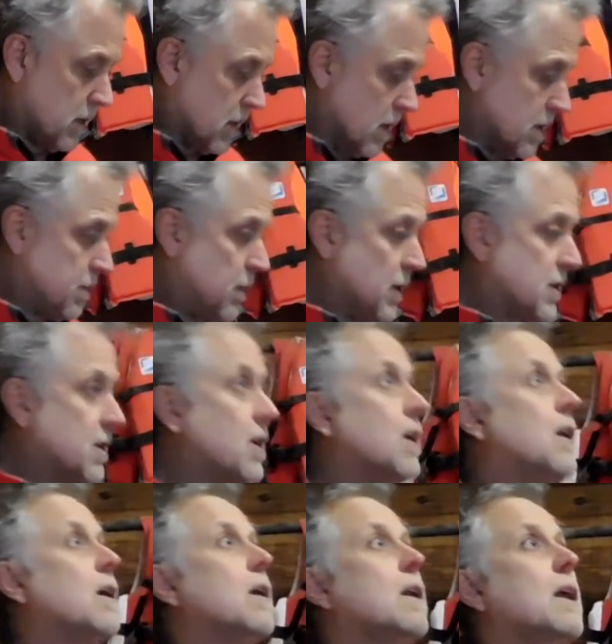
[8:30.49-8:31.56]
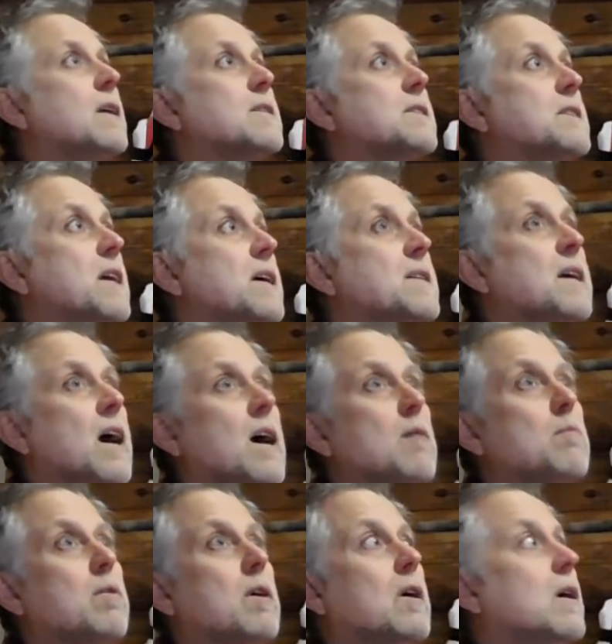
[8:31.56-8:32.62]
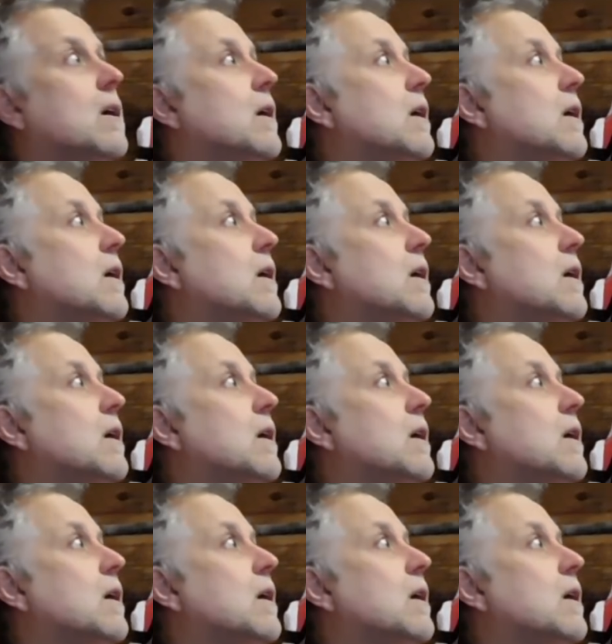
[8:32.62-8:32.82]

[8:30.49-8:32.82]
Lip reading: Good, but that's set up.